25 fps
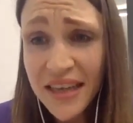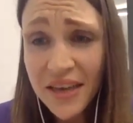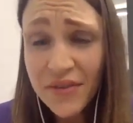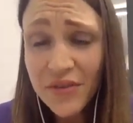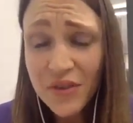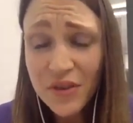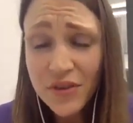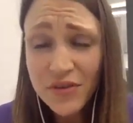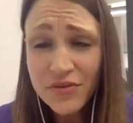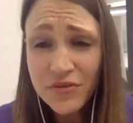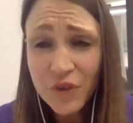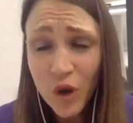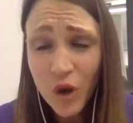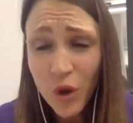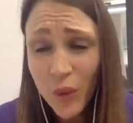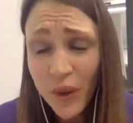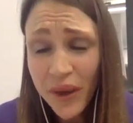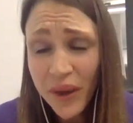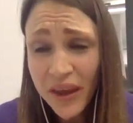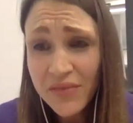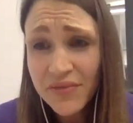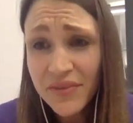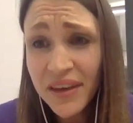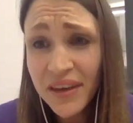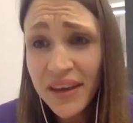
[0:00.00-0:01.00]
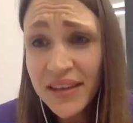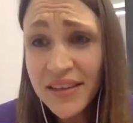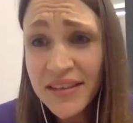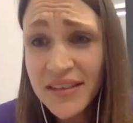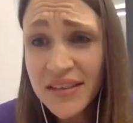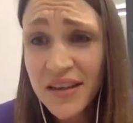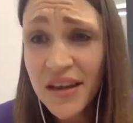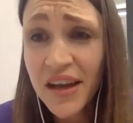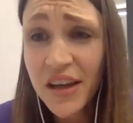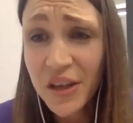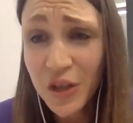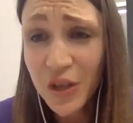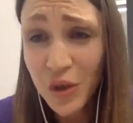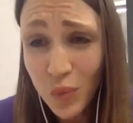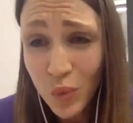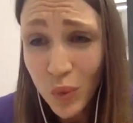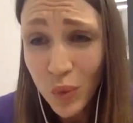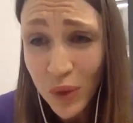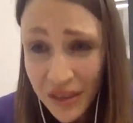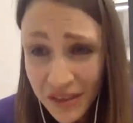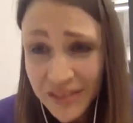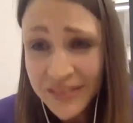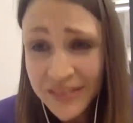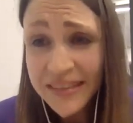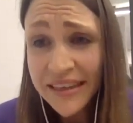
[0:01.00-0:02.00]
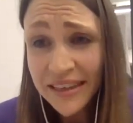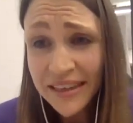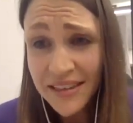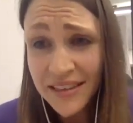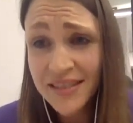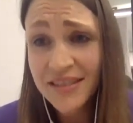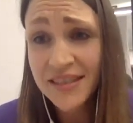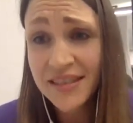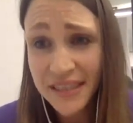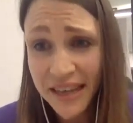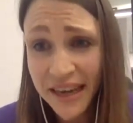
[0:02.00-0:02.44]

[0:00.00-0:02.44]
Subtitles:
If you're following a vegan diet, you will need to